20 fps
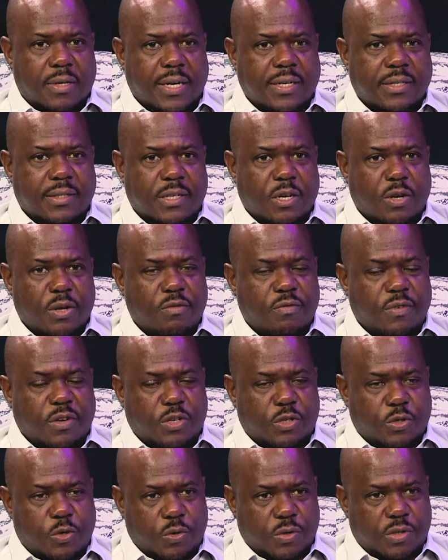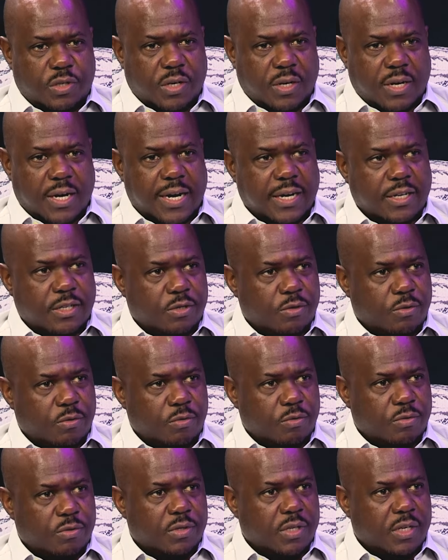that is now even taught in high
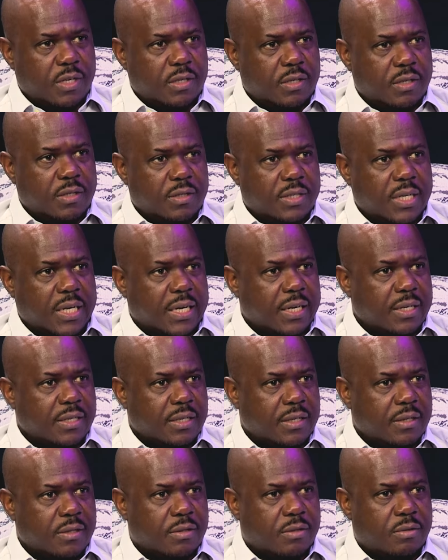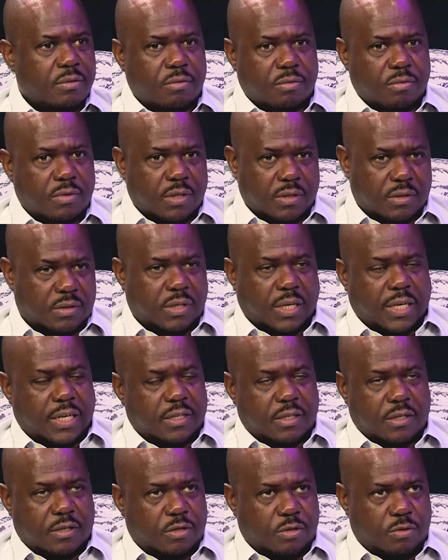schools and in secondary
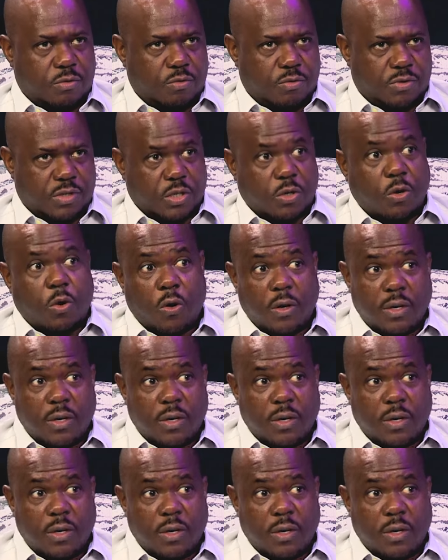schools and